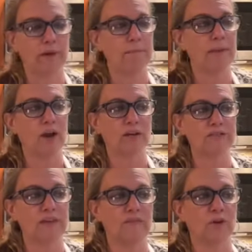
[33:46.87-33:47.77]
but America's
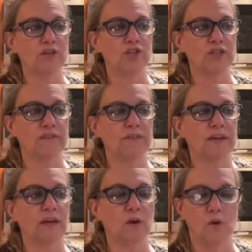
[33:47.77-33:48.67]
favorite
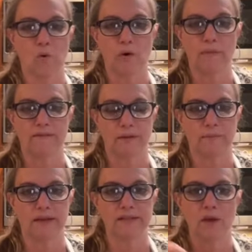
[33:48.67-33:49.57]
Jiffy corn muffin
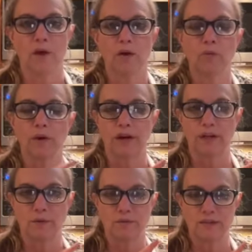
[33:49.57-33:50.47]
mix. We're going to
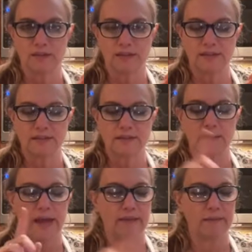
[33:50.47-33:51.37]
use this
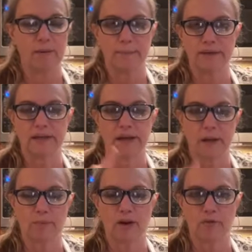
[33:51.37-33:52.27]
and the pumpkin and a
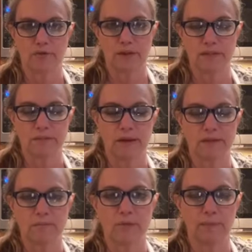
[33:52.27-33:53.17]
couple of other things to make
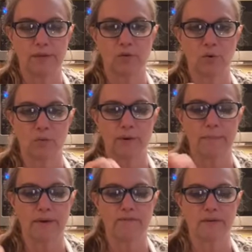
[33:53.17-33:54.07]
some pumpkin
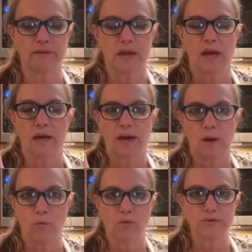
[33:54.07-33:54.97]
cornbread muffins. I
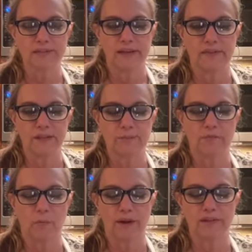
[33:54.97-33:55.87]
will say this
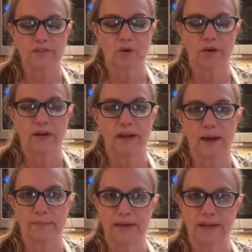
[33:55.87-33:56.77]
before we get started.
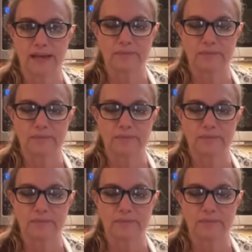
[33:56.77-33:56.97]
I'm going to keep